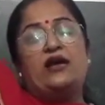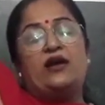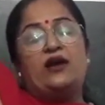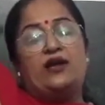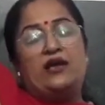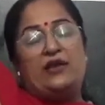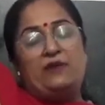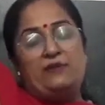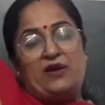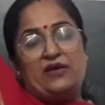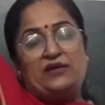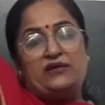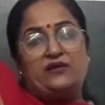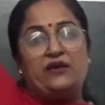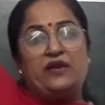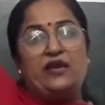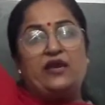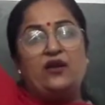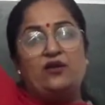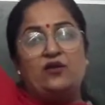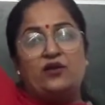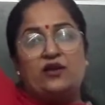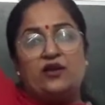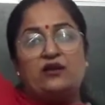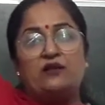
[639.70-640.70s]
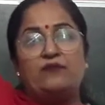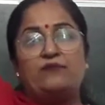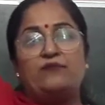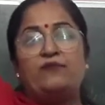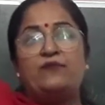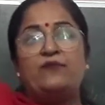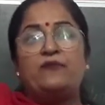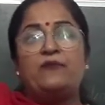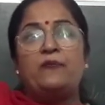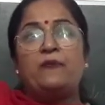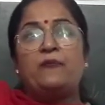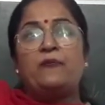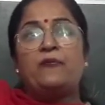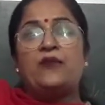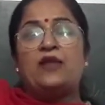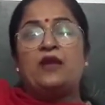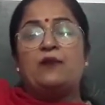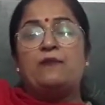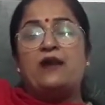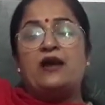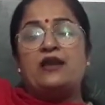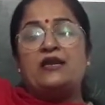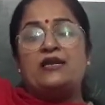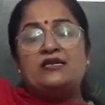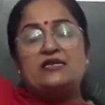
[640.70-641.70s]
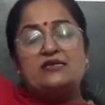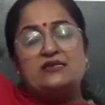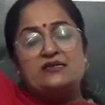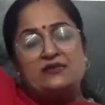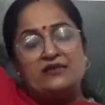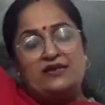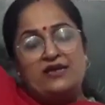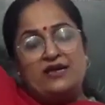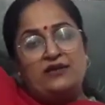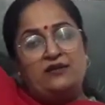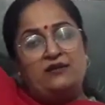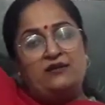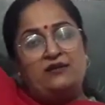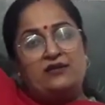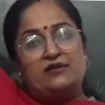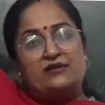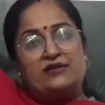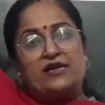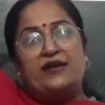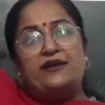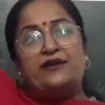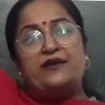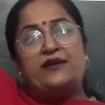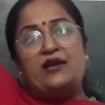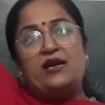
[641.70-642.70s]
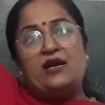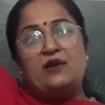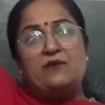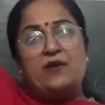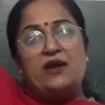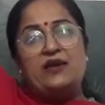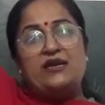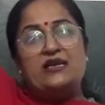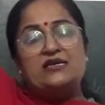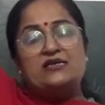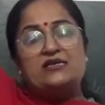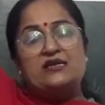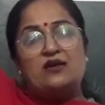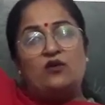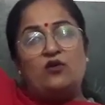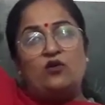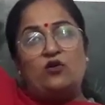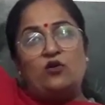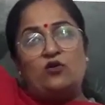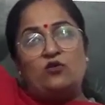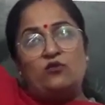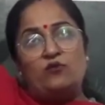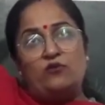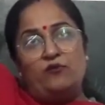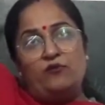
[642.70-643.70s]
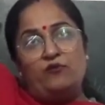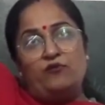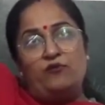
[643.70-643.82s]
Himadri or Himalayas, then central Himalayas, or